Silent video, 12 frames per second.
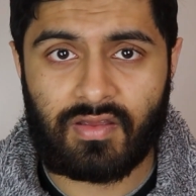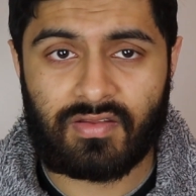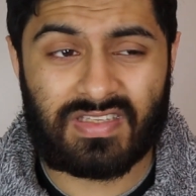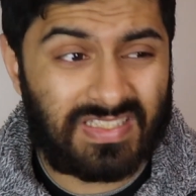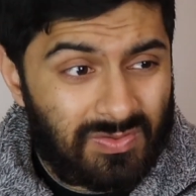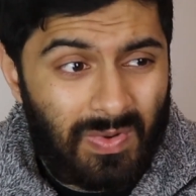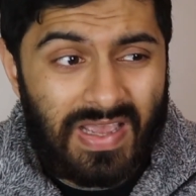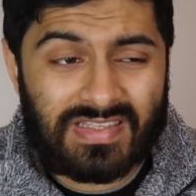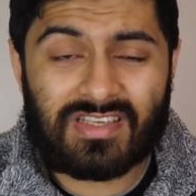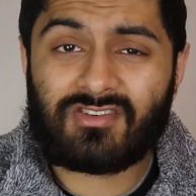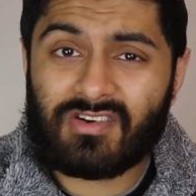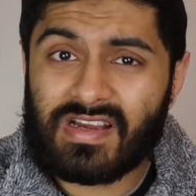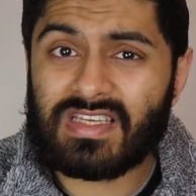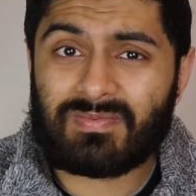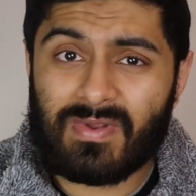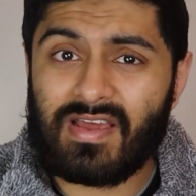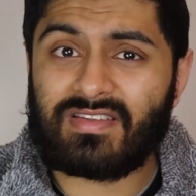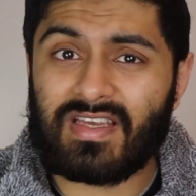This is why he's the greatest
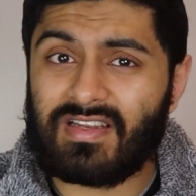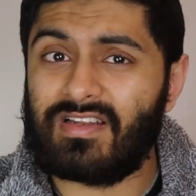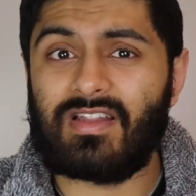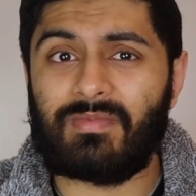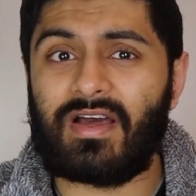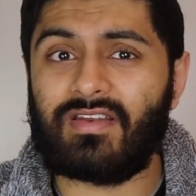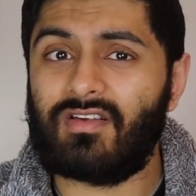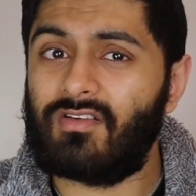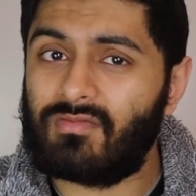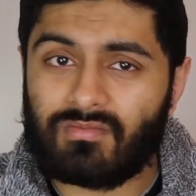player technically, man.